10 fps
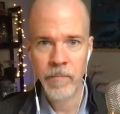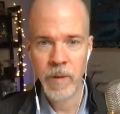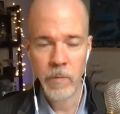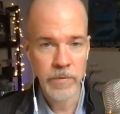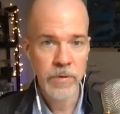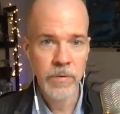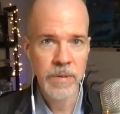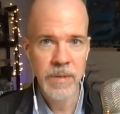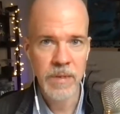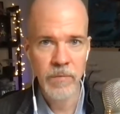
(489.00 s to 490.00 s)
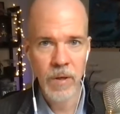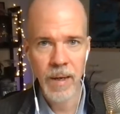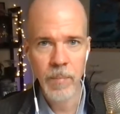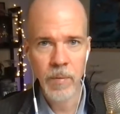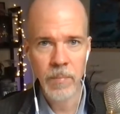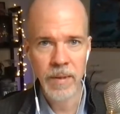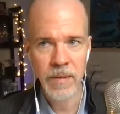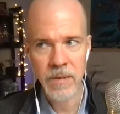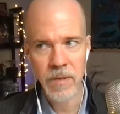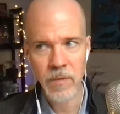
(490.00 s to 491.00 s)
well, sure, it's easy for Apple
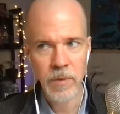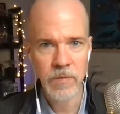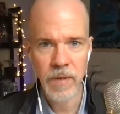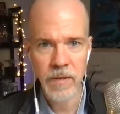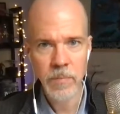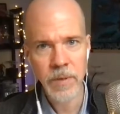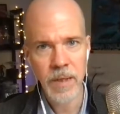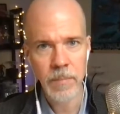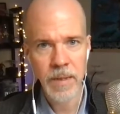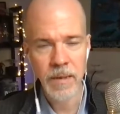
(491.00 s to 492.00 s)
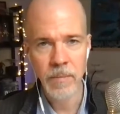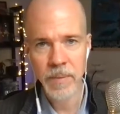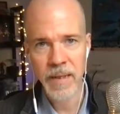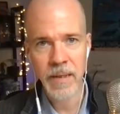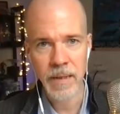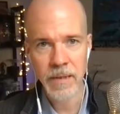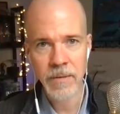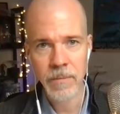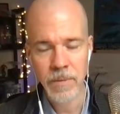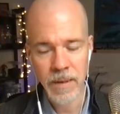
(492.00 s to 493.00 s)
because they're the most valuable company on the planet.
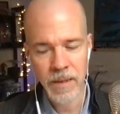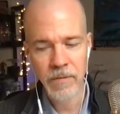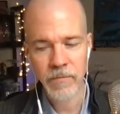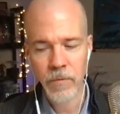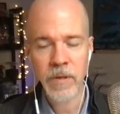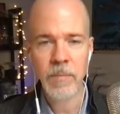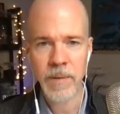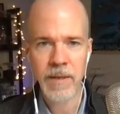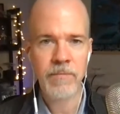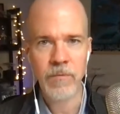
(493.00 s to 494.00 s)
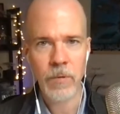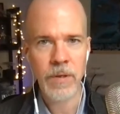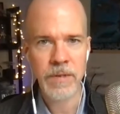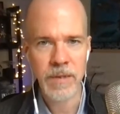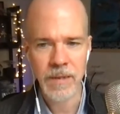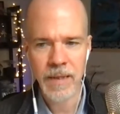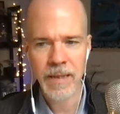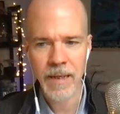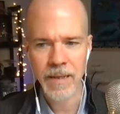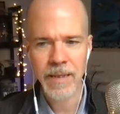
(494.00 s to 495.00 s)
They can afford to plant forests that they
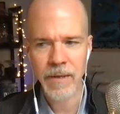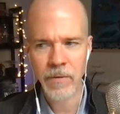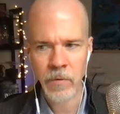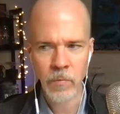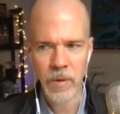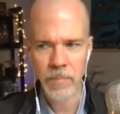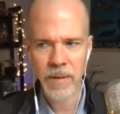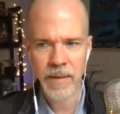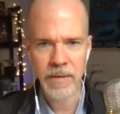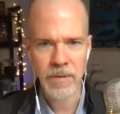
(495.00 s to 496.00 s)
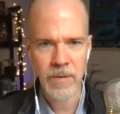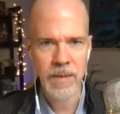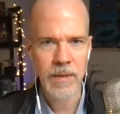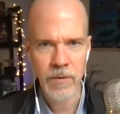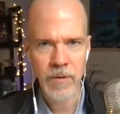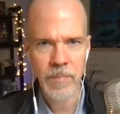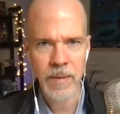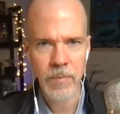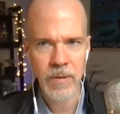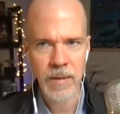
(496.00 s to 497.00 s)
cut down and replant so that they do the
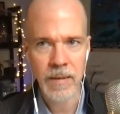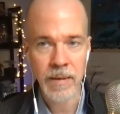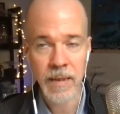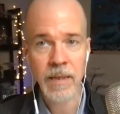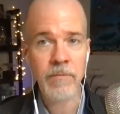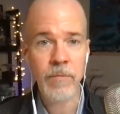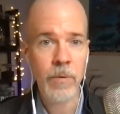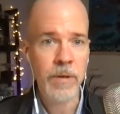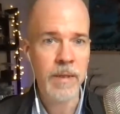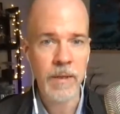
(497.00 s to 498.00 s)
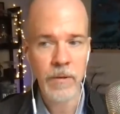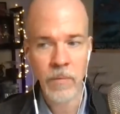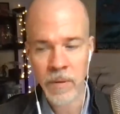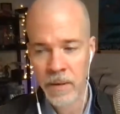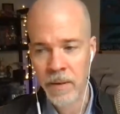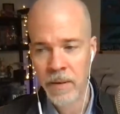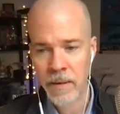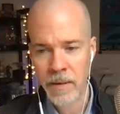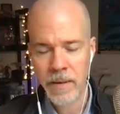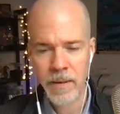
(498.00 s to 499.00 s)
paper thing. They can afford to go
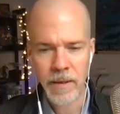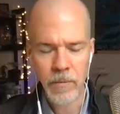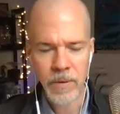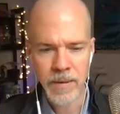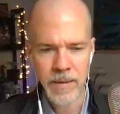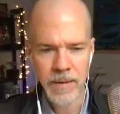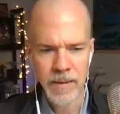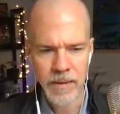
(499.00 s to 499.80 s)
with the